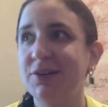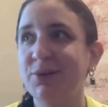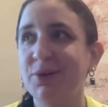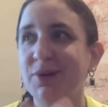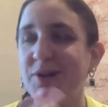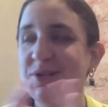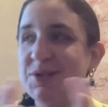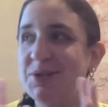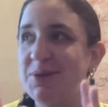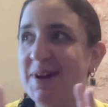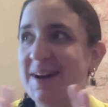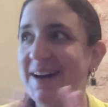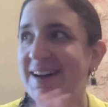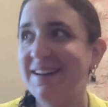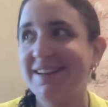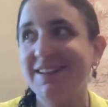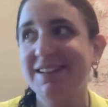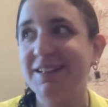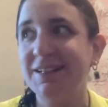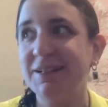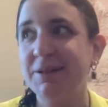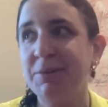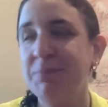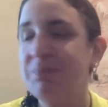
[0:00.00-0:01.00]
also had
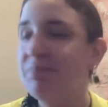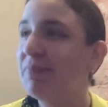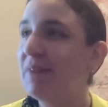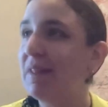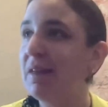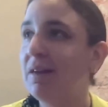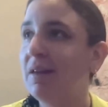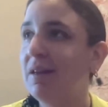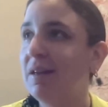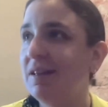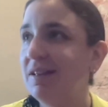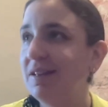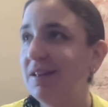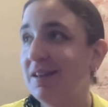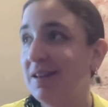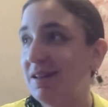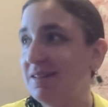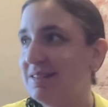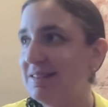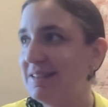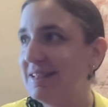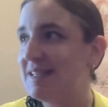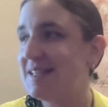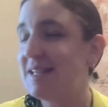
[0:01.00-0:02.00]
a,
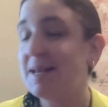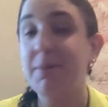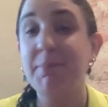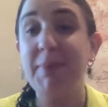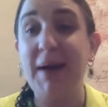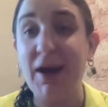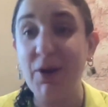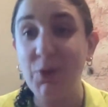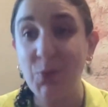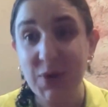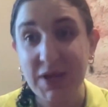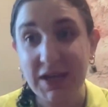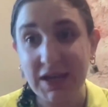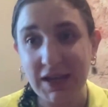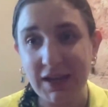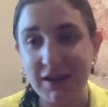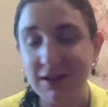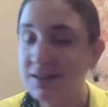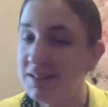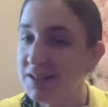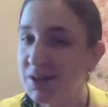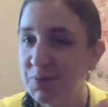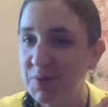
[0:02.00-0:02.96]
let's say, a bad weekend.